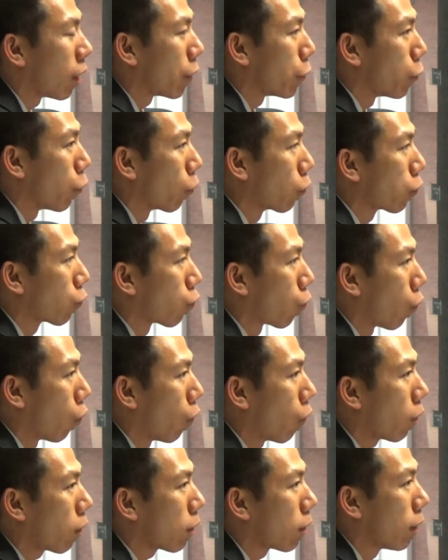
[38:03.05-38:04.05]
know the
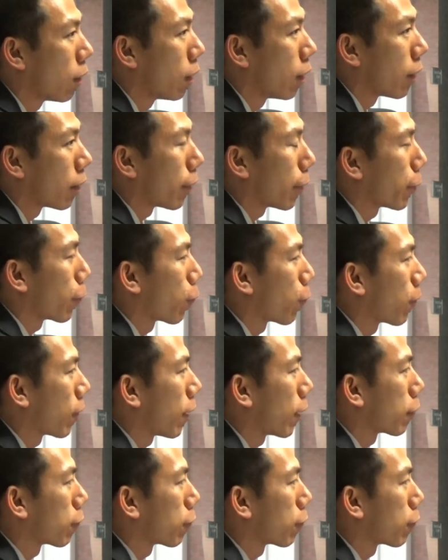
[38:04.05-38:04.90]
role that you're applying